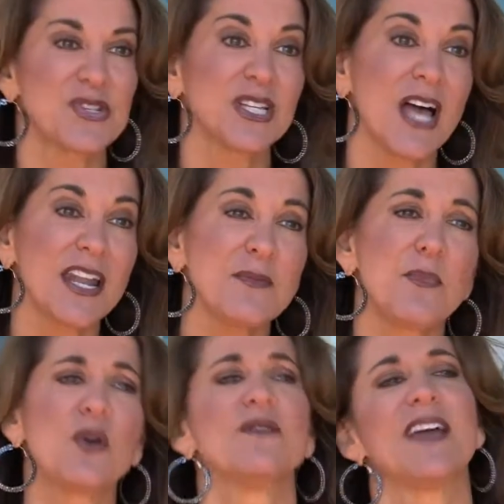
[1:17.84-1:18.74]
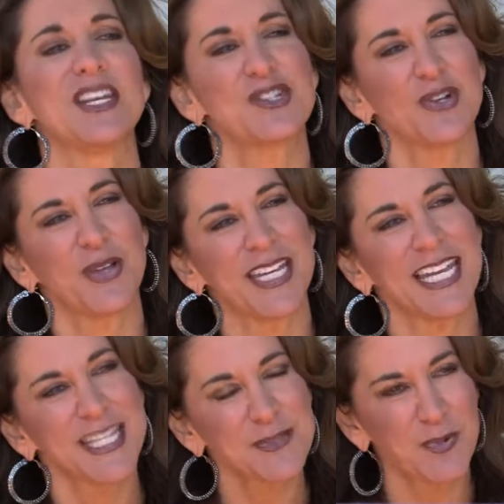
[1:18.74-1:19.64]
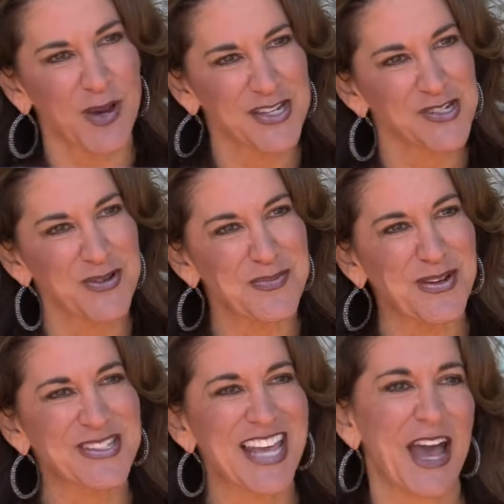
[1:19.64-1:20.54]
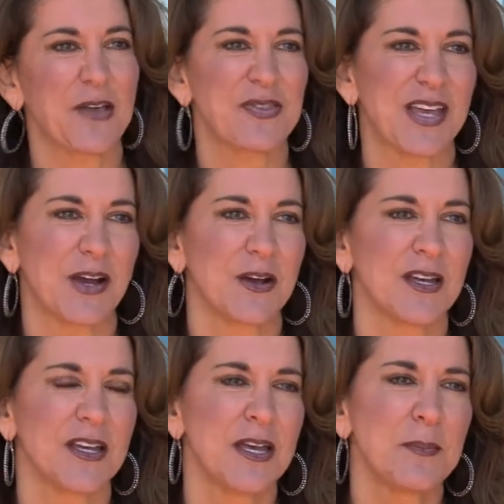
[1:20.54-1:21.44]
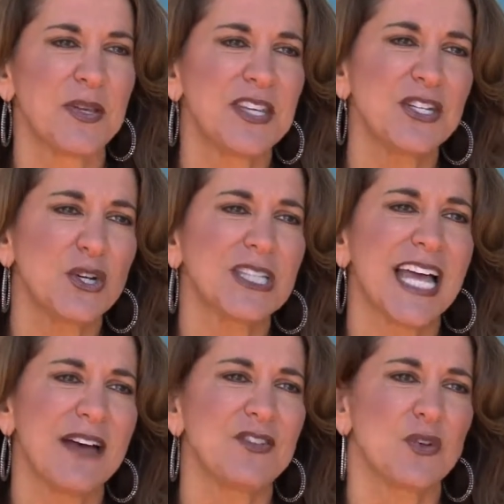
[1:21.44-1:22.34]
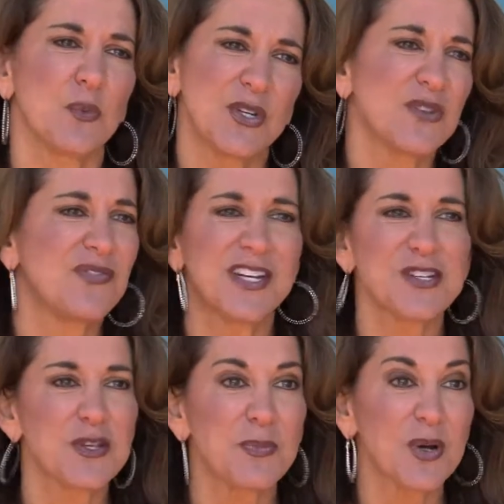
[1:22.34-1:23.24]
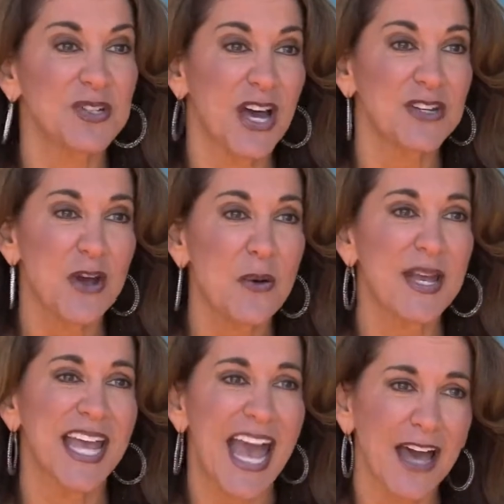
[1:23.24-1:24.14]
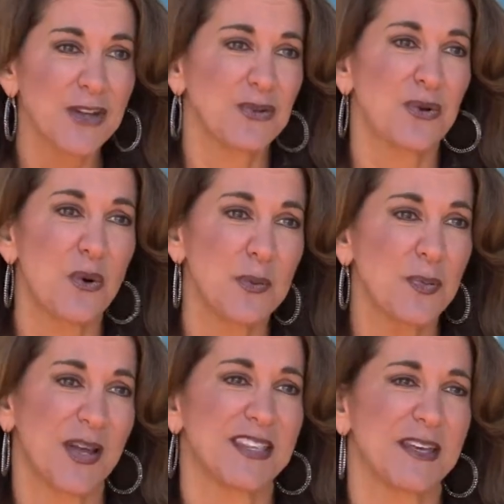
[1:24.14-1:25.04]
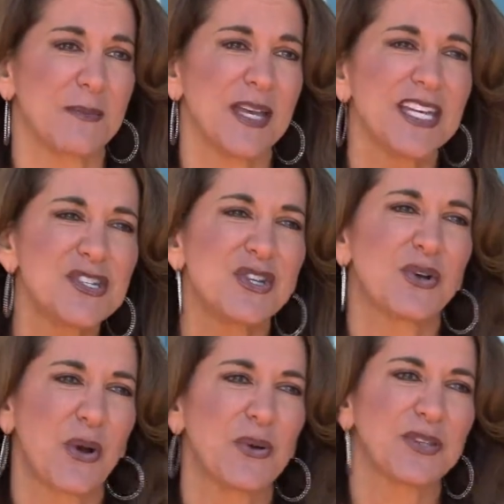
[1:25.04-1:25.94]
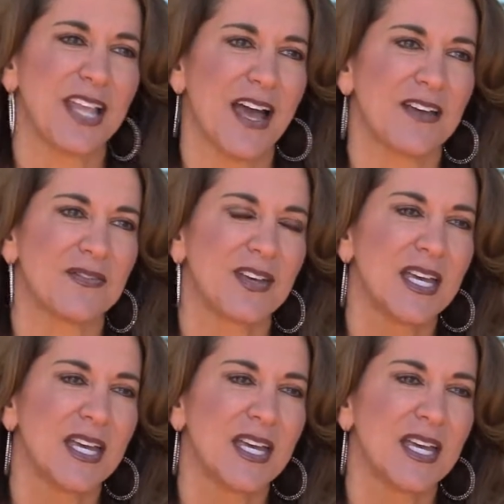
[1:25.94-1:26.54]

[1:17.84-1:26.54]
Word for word: There's a lot of motivational and inspirational books out there, but then you're left, when you finish the book, not knowing how to incorporate them into your own life.